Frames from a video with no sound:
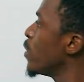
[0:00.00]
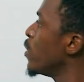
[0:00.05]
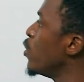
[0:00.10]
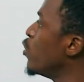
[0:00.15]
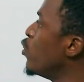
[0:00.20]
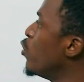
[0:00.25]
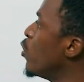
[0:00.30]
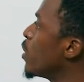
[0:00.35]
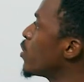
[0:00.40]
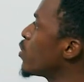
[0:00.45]

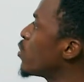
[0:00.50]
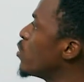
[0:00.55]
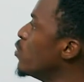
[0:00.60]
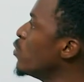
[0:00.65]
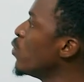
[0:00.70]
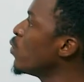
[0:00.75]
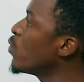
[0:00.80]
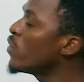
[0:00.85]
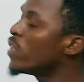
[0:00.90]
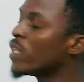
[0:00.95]
you are to
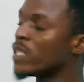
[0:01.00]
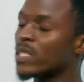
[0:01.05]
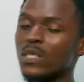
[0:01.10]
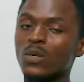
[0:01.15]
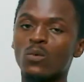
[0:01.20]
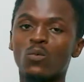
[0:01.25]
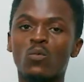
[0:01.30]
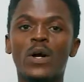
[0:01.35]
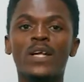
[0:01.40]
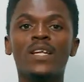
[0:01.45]
know that
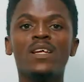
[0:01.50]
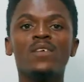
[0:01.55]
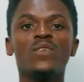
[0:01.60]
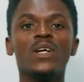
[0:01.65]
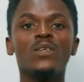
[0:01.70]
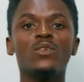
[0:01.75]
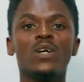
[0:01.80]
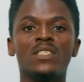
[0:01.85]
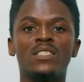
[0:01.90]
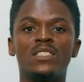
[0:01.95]
whenever
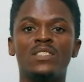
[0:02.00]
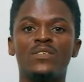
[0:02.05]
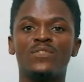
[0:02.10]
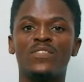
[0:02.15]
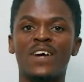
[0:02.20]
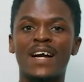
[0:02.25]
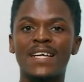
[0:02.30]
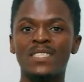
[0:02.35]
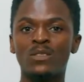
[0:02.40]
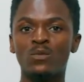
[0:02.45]
you are
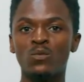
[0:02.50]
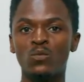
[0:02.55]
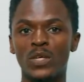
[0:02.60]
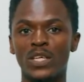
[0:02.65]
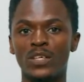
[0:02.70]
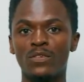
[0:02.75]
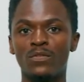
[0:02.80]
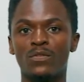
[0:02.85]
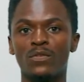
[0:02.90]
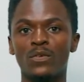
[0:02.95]
defining
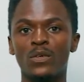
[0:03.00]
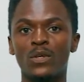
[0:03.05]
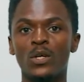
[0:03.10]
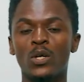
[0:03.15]
wave,